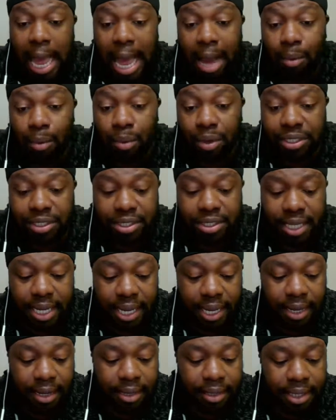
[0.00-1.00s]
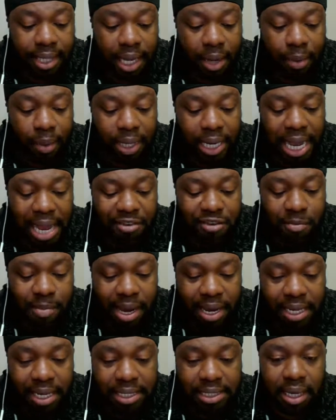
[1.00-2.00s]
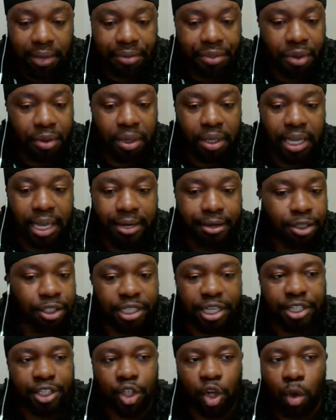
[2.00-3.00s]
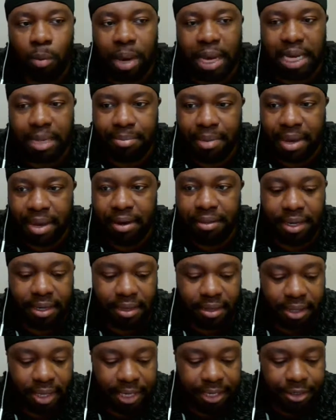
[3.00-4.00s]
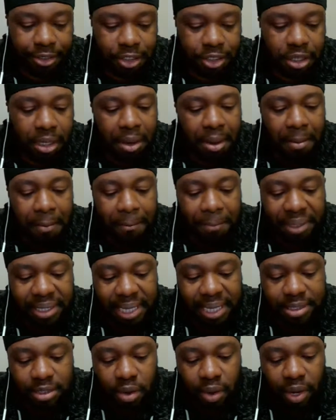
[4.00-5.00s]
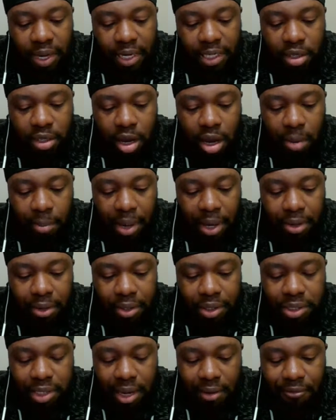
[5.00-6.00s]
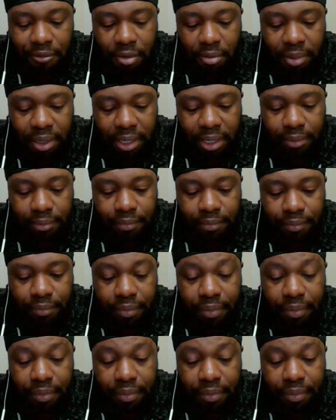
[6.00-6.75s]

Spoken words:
I would say that when everybody's healthy on the Lakers, there's nobody better than the Lakers. But let's go ahead and talk about Utah for a minute.